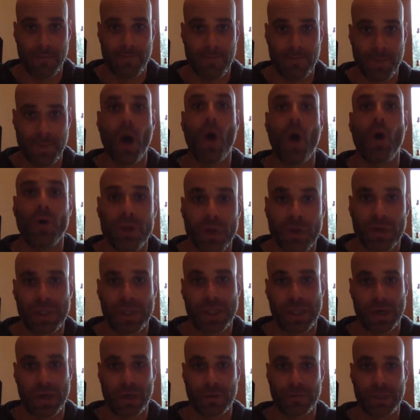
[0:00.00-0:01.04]
Own your
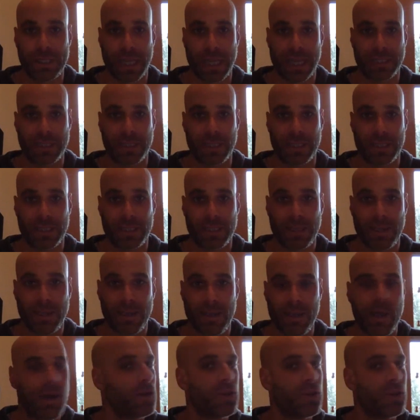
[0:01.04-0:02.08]
circumstances.
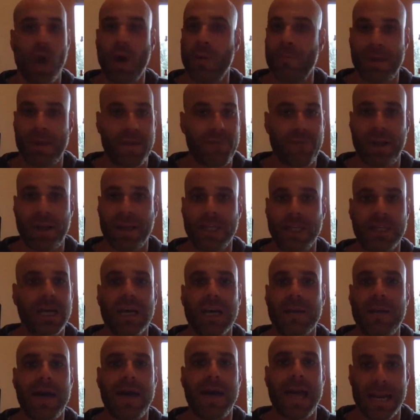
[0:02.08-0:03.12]
Don't be afraid to talk
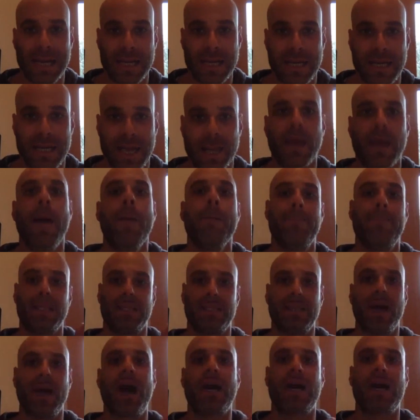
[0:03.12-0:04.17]
about anything, but
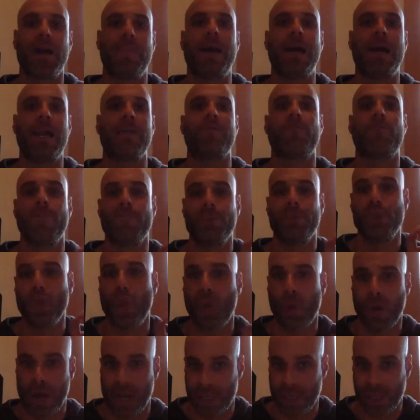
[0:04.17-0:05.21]
talk about it from your
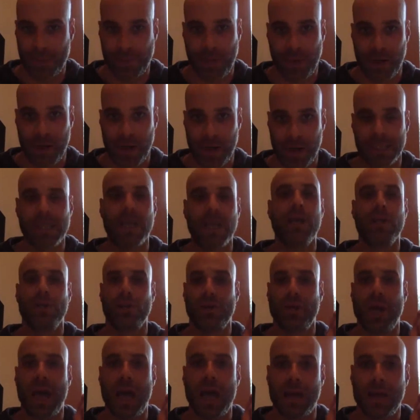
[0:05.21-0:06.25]
experience. Do
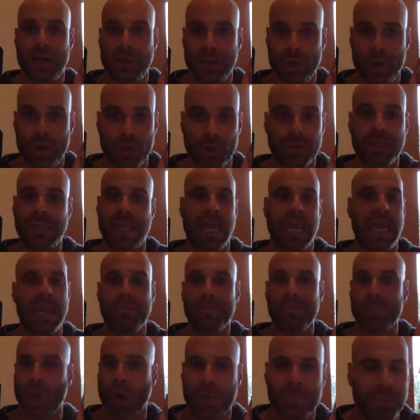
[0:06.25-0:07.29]
not use names
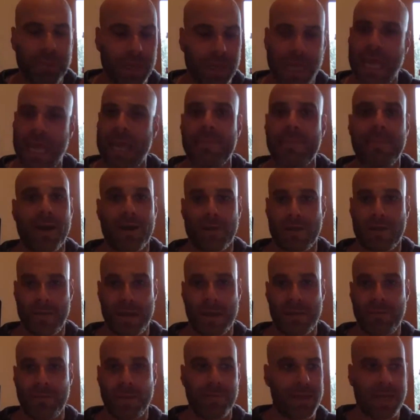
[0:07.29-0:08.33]
or blame other
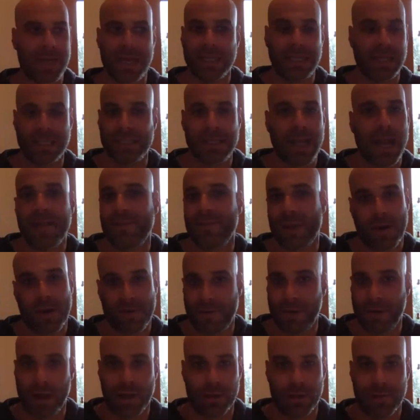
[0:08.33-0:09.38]
people because it's not their
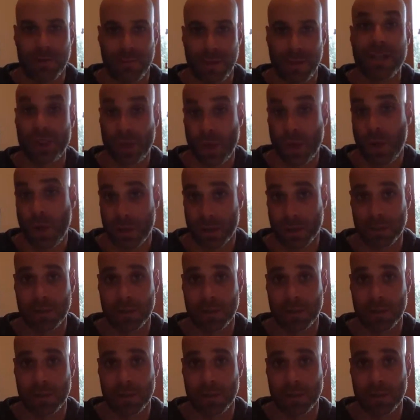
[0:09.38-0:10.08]
fault. It's yours.